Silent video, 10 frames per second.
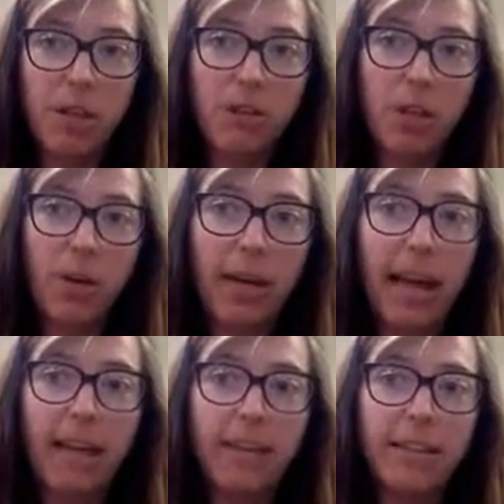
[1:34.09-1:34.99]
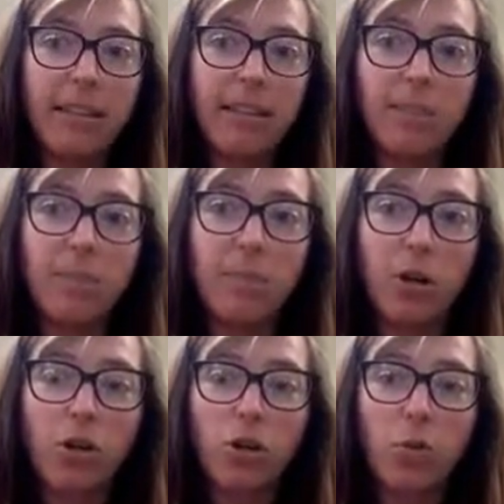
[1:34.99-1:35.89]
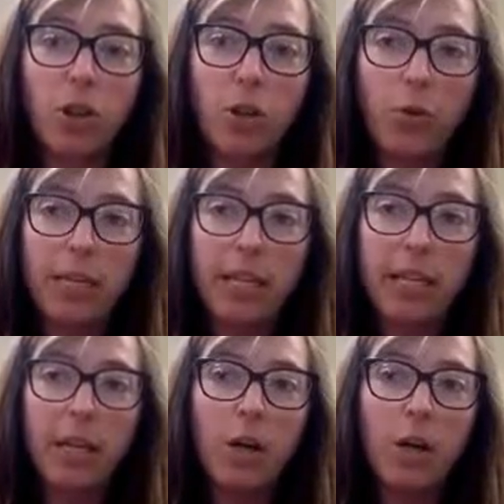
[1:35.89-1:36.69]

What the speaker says: So again, this is book two and three